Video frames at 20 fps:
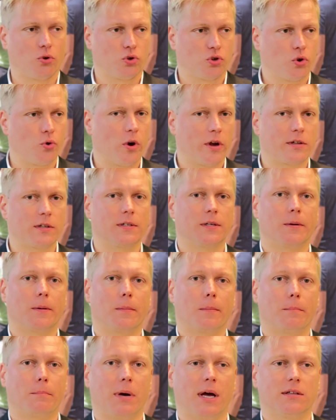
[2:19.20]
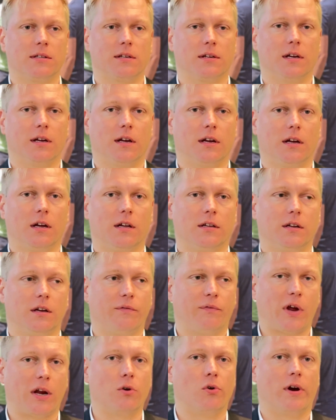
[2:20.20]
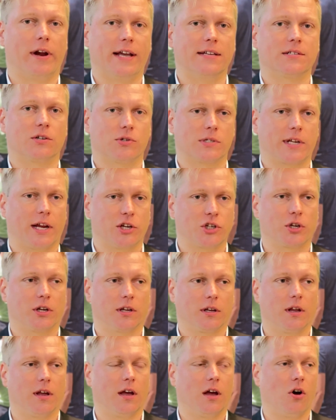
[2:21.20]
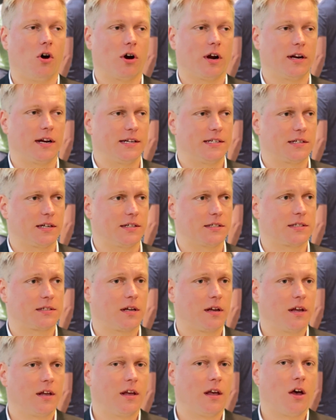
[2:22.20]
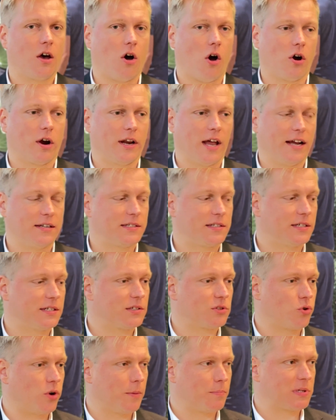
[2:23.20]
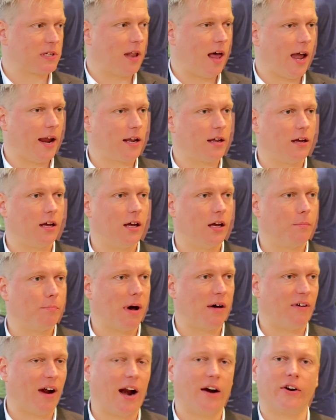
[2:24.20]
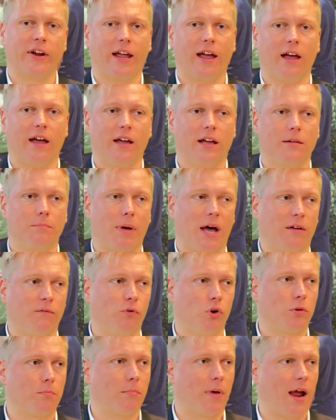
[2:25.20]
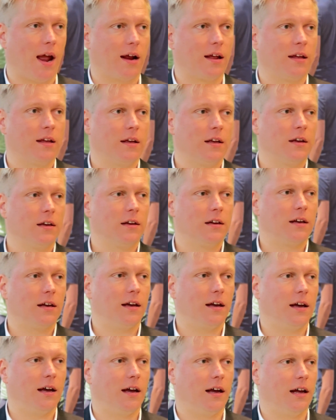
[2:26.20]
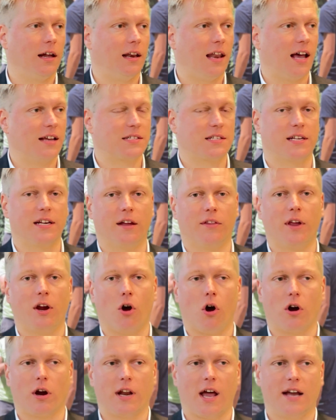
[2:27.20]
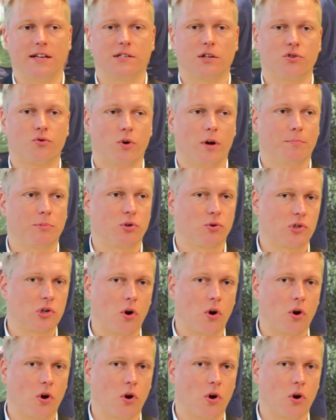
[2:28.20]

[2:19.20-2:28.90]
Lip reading: don't do it, but the Federal Association organizes trips like Bavaria and Baden-Württemberg. Last year they organized a trip to